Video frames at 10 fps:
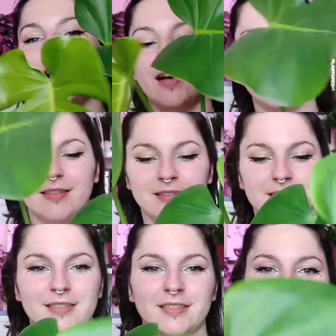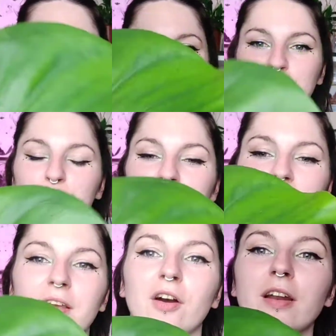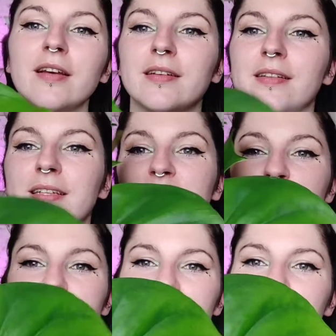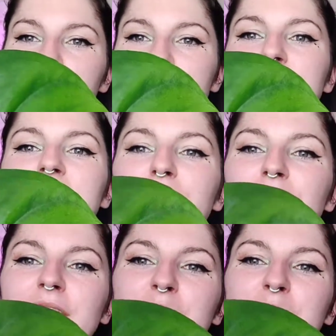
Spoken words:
and when I got it, this was the newest leaf,